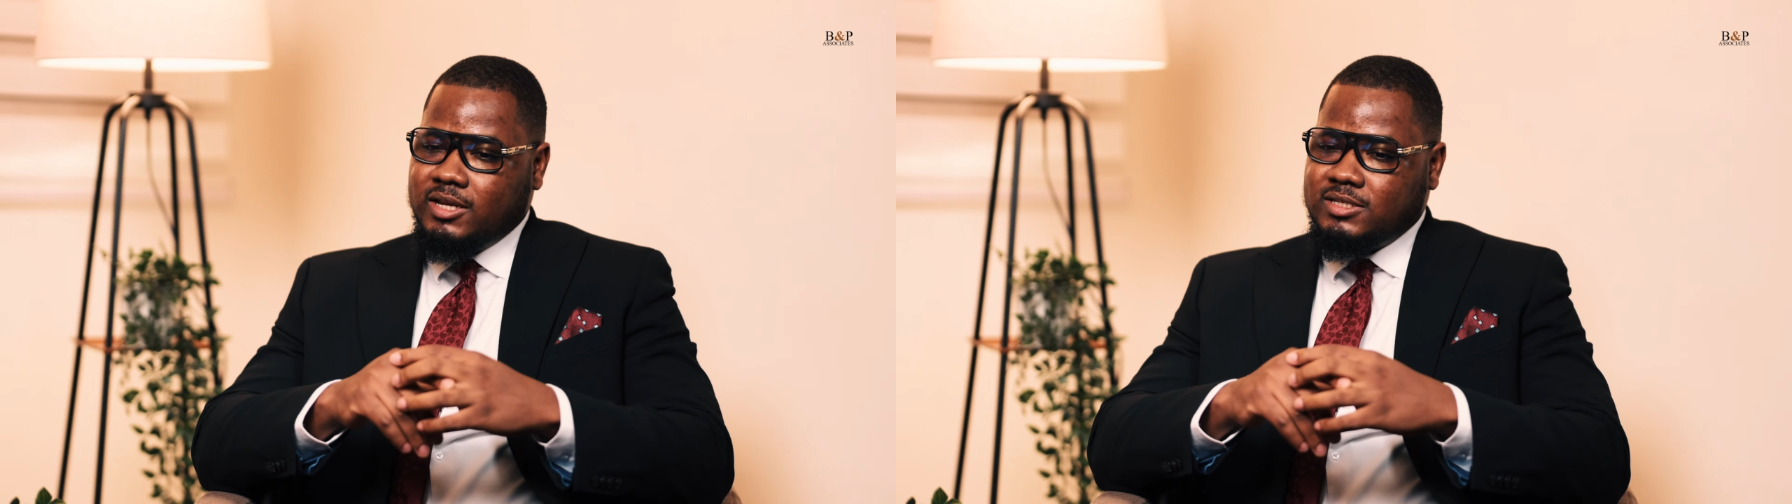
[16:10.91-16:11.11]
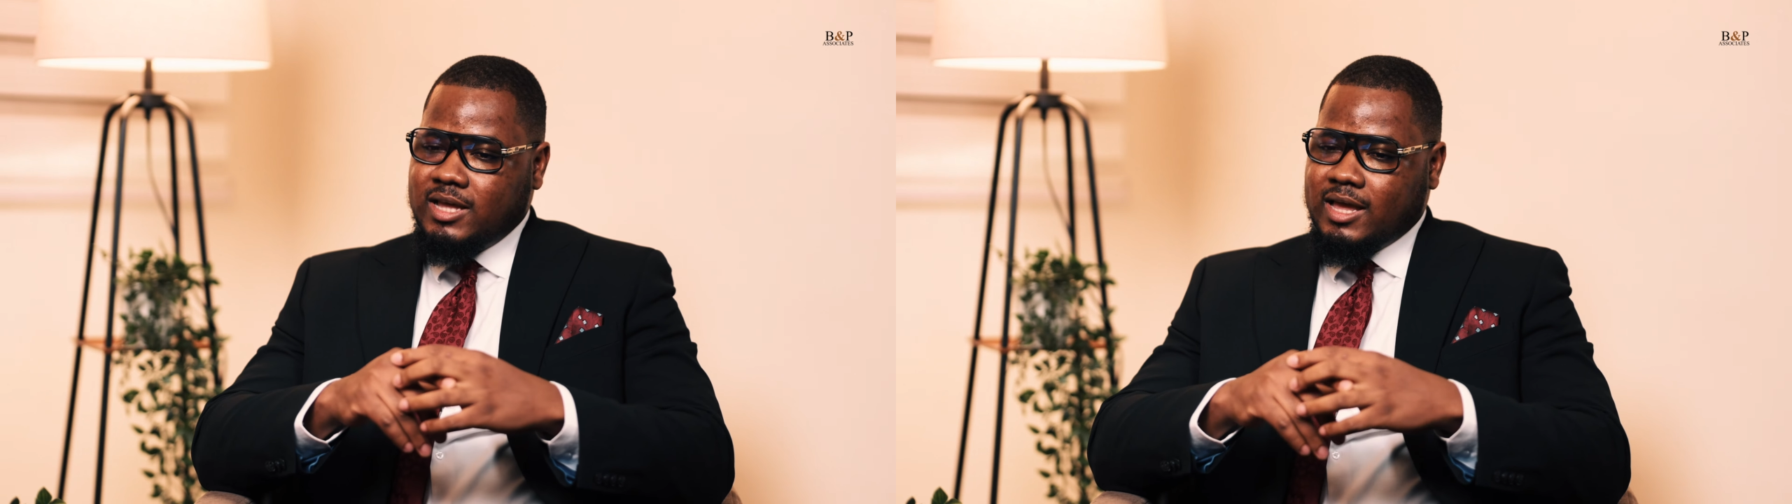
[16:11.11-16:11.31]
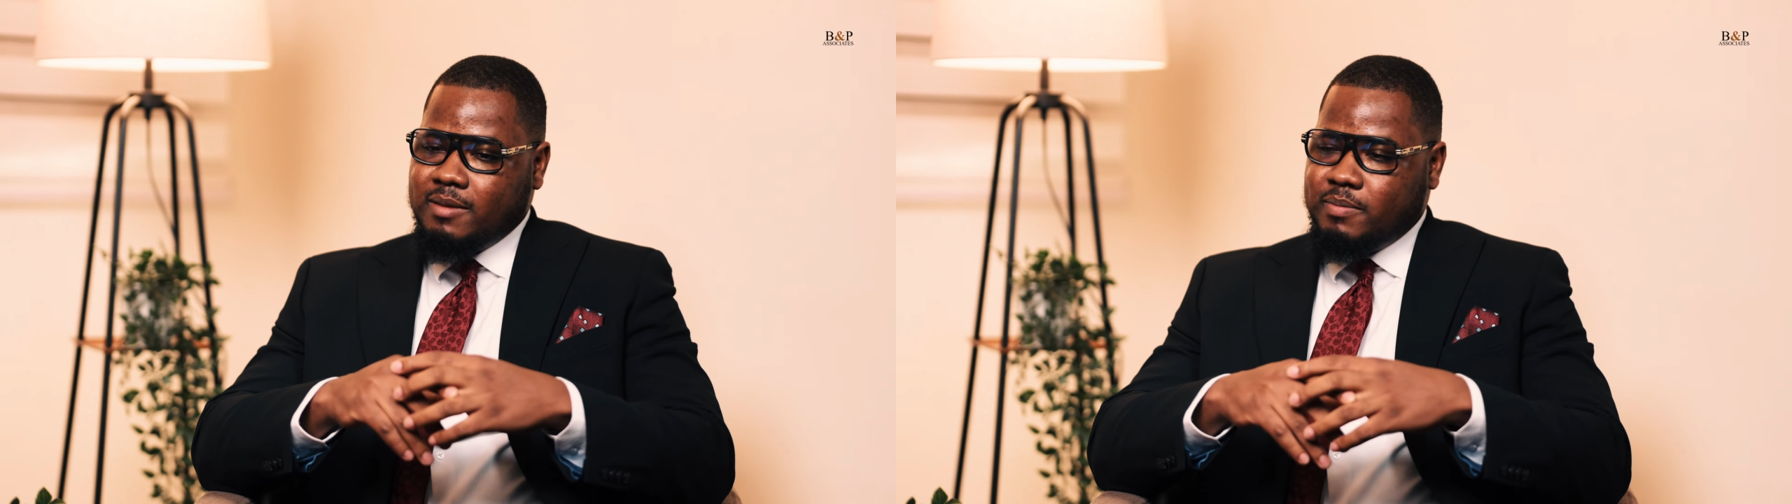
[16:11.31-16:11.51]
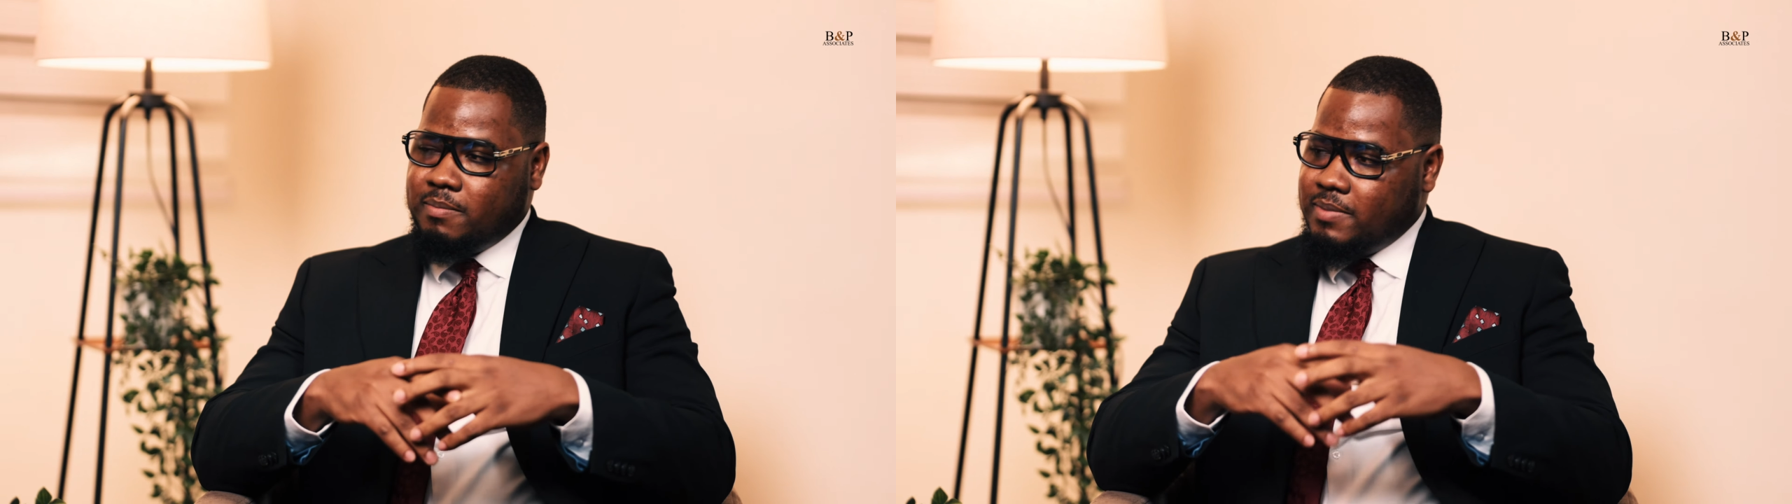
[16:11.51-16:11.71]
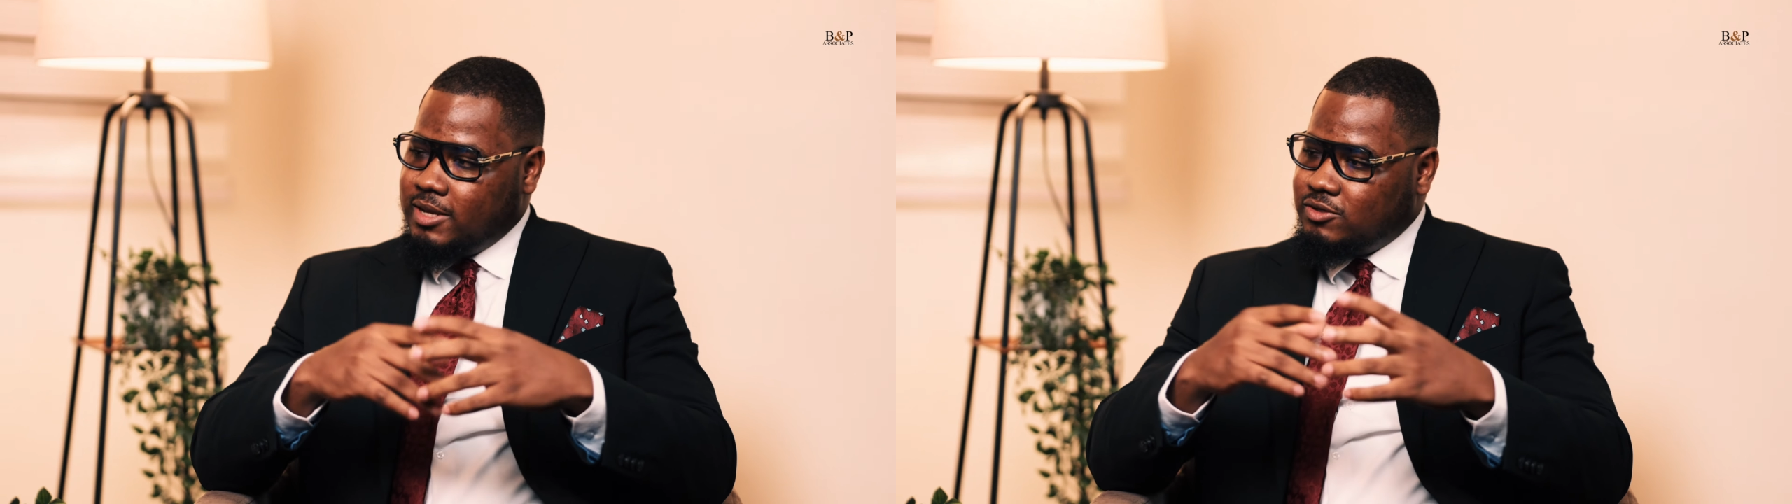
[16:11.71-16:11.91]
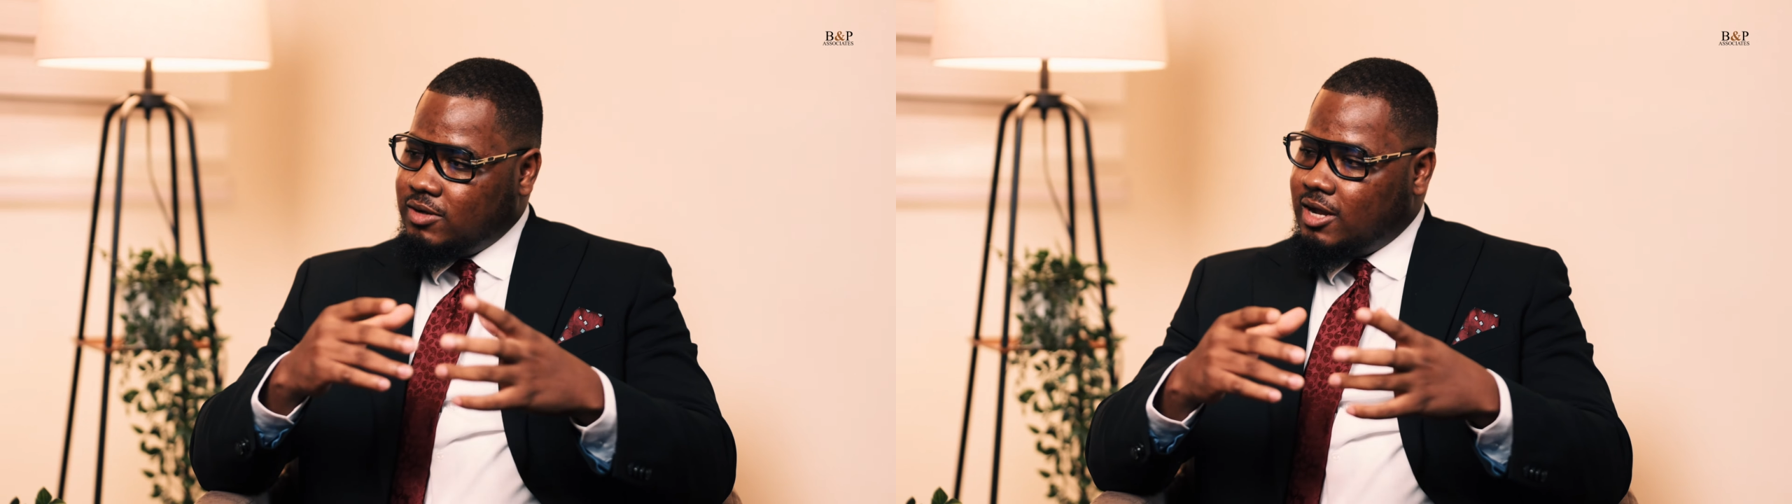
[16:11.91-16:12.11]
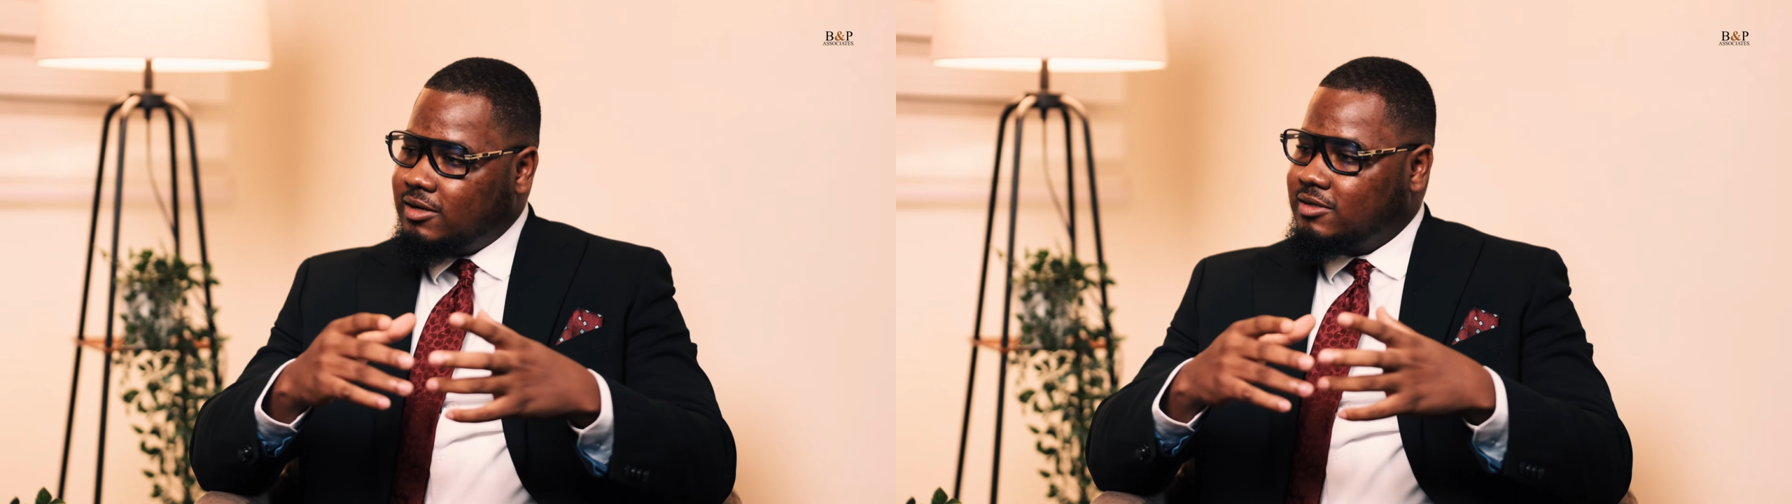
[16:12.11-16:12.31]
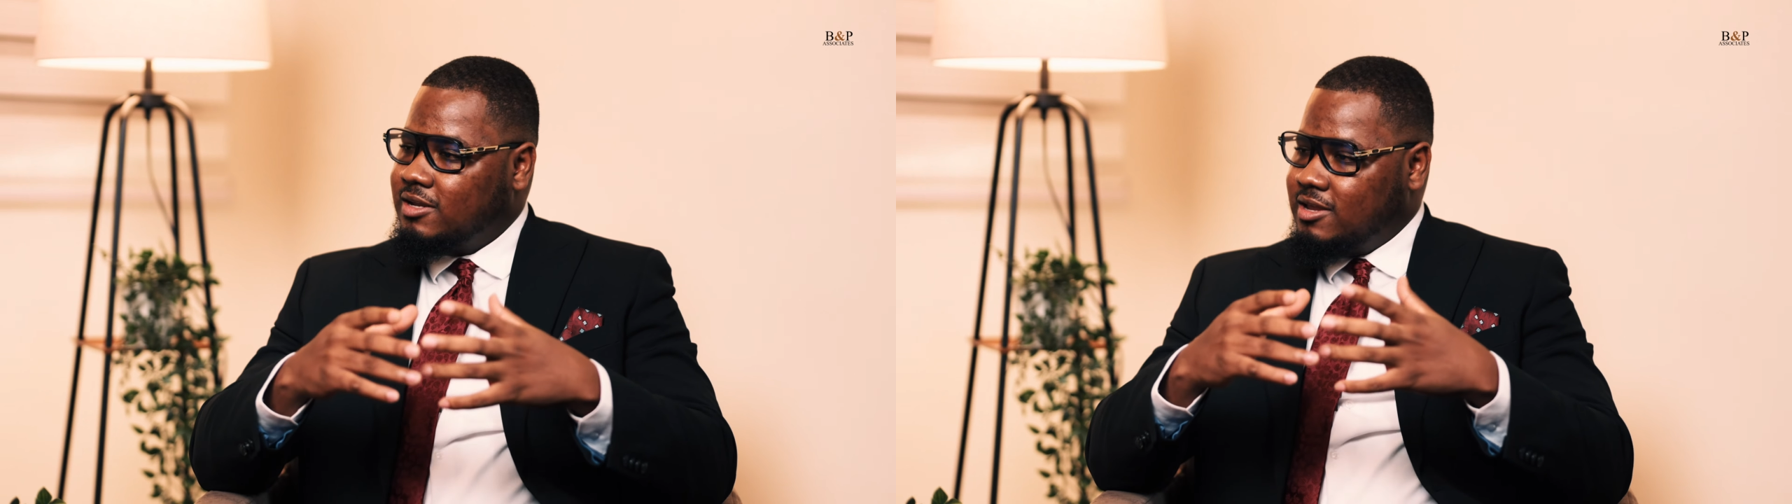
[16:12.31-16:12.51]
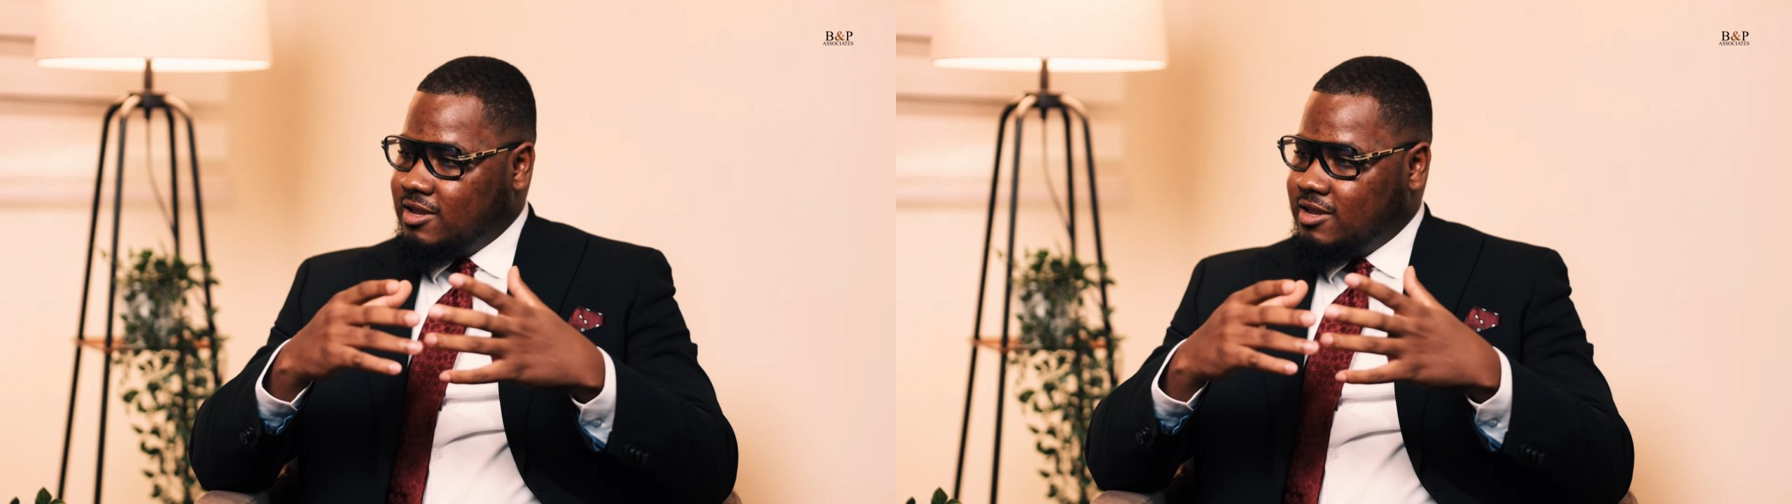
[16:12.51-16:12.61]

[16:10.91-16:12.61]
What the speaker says: is like a perpetual